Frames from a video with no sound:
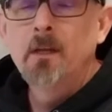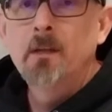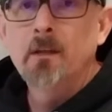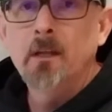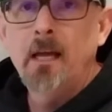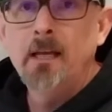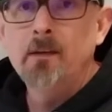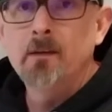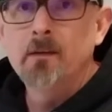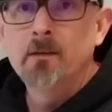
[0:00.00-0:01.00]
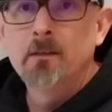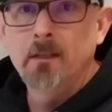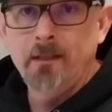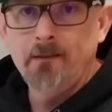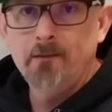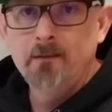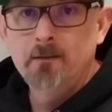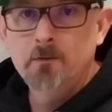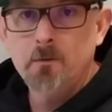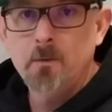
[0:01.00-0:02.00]
the lighter lit.
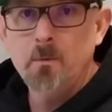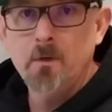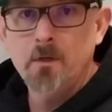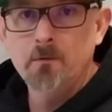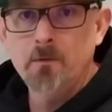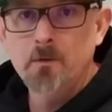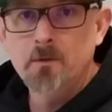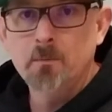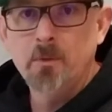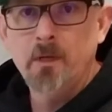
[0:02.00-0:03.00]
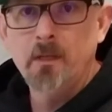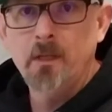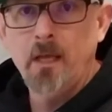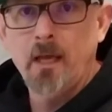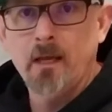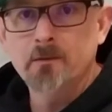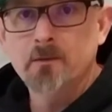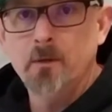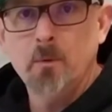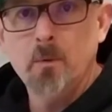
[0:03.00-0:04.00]
So we want to first apply the gas.
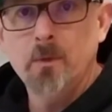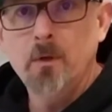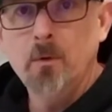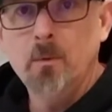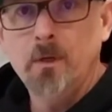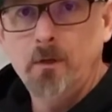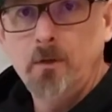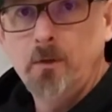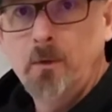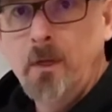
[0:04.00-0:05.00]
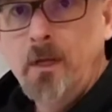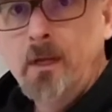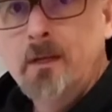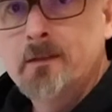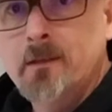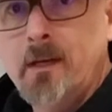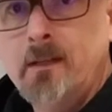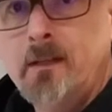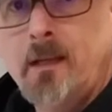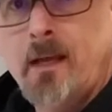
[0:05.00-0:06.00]
Now what we don't want to do is
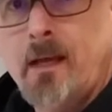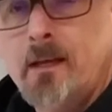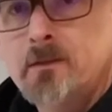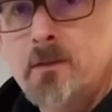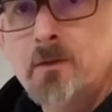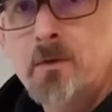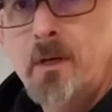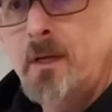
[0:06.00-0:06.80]
light the gas and try